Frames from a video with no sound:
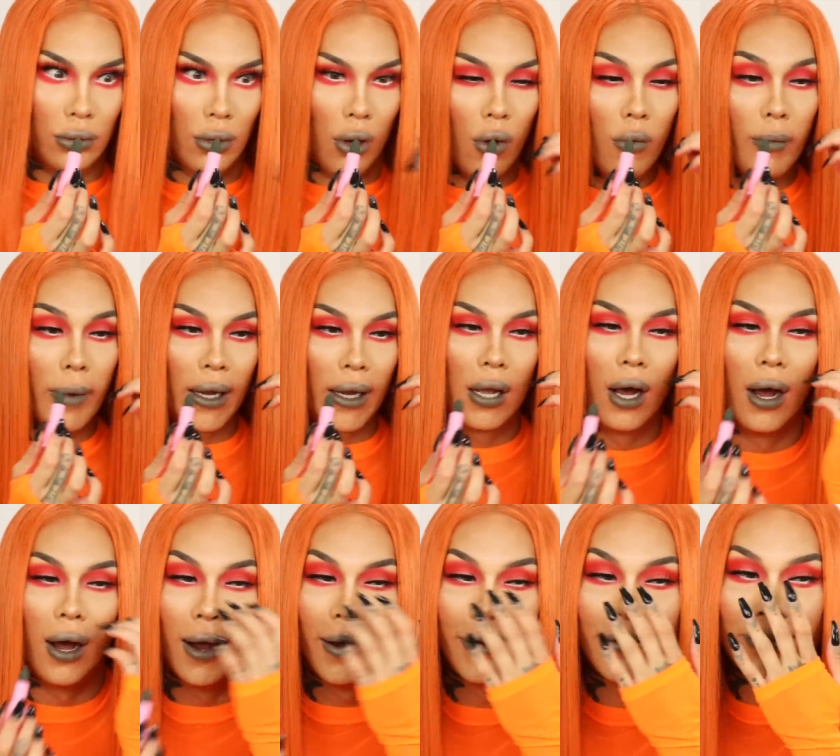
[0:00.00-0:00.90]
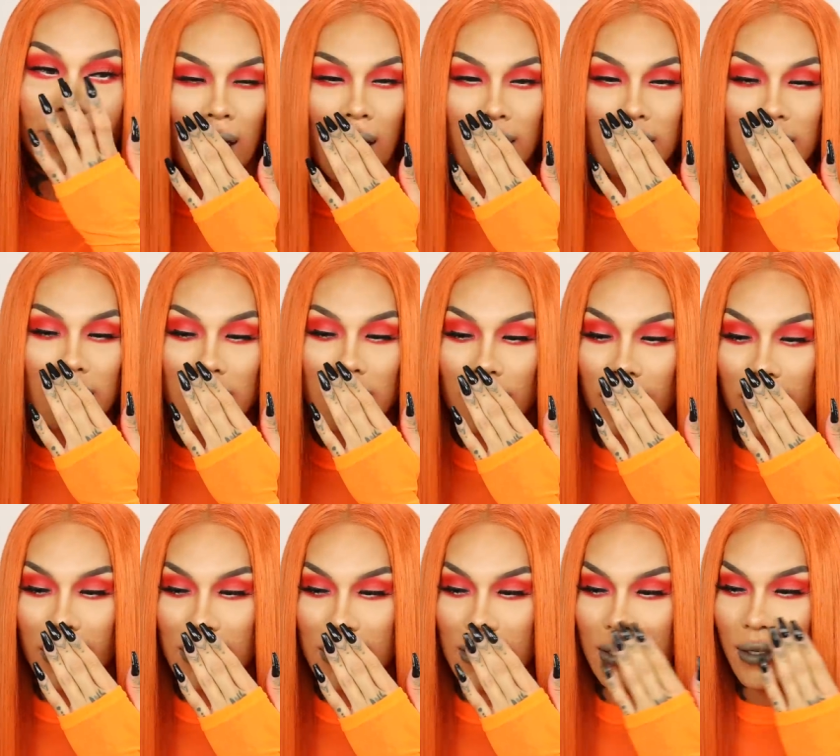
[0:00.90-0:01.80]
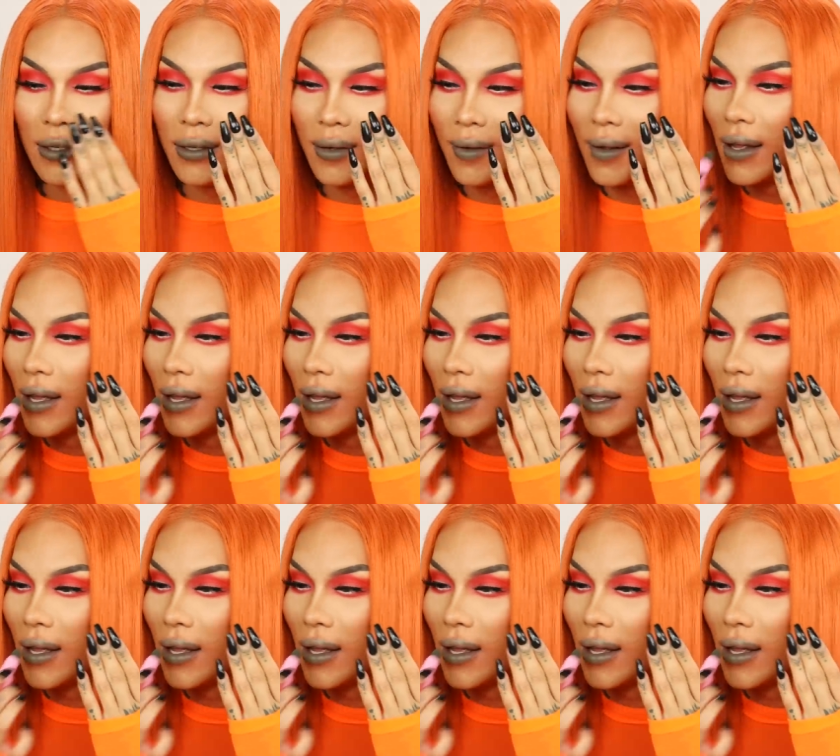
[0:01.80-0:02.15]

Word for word: Oh my god, I look crazy.